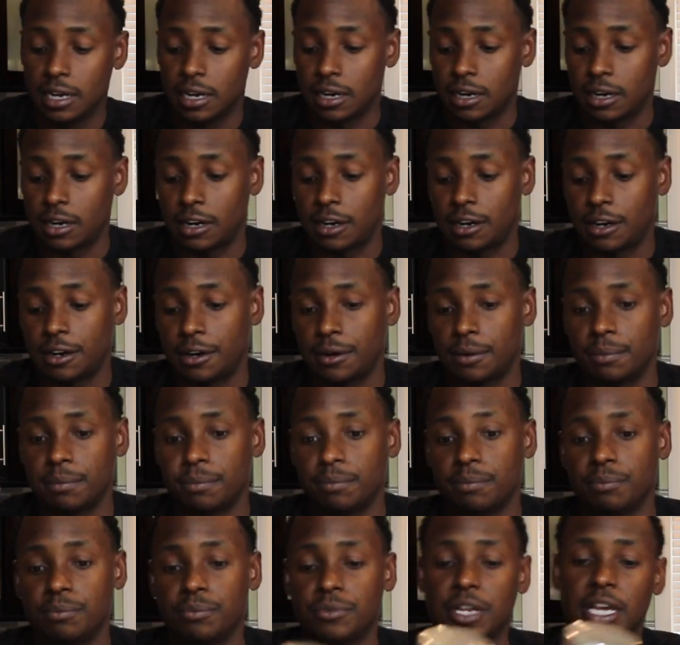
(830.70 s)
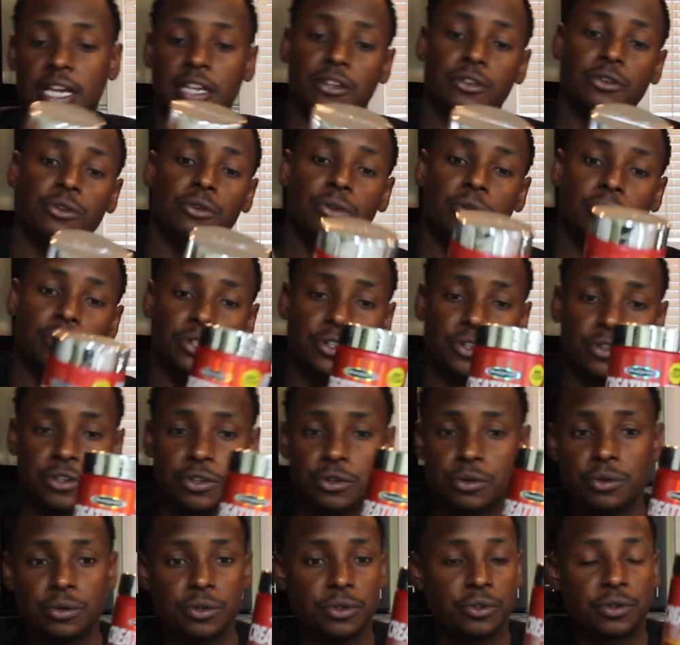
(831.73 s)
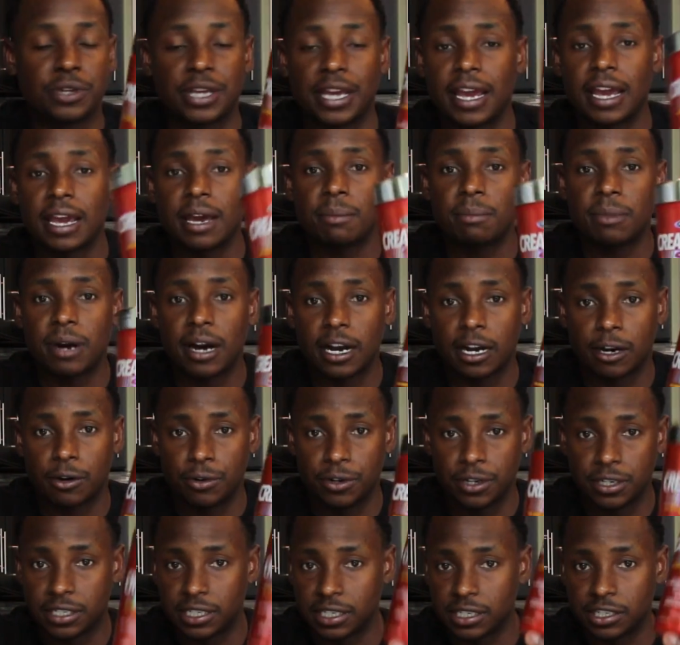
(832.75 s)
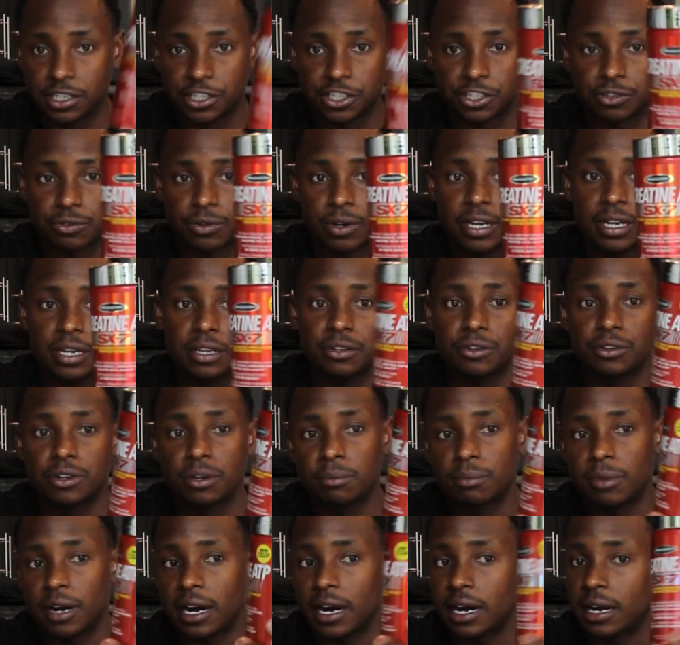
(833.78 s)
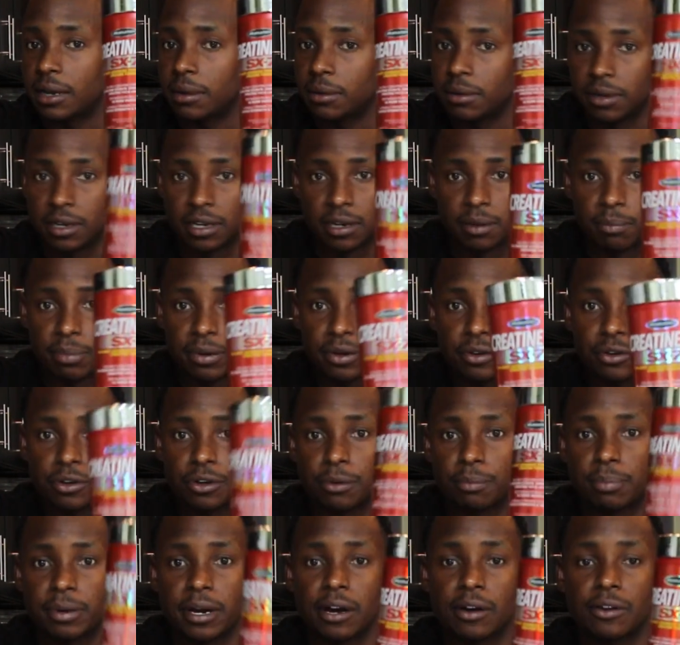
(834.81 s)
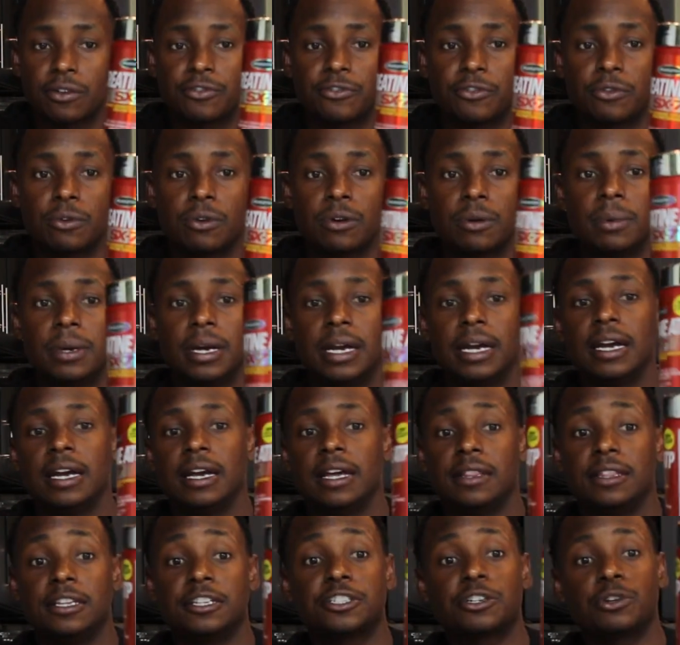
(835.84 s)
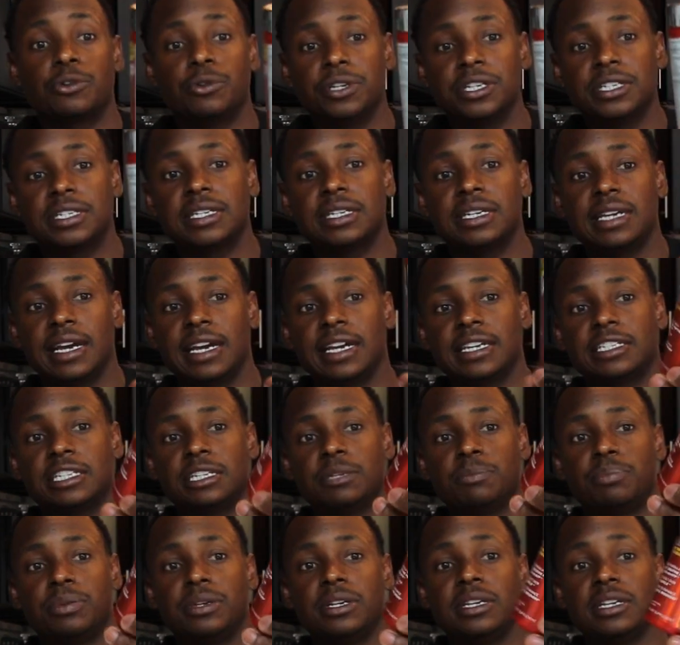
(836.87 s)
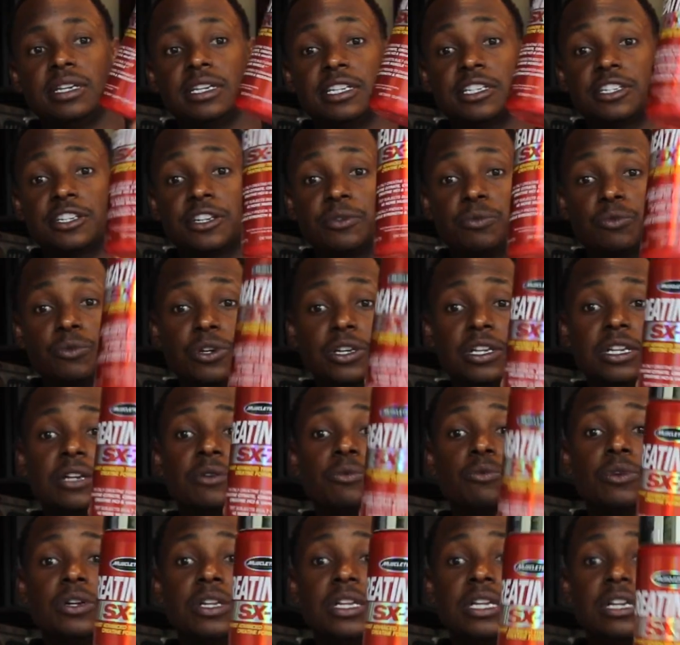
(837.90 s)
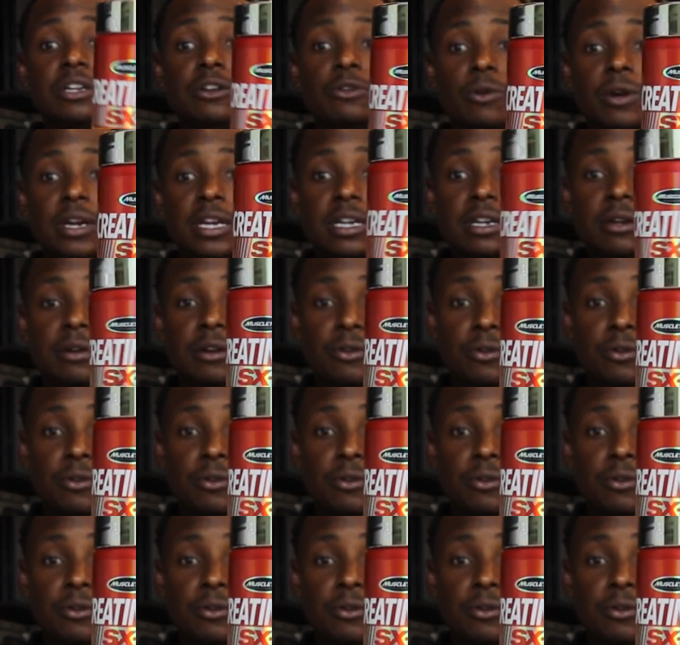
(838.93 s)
You can buy creatine just straight. You can buy it in the pill or powder form. This creatine ATP is a really, really great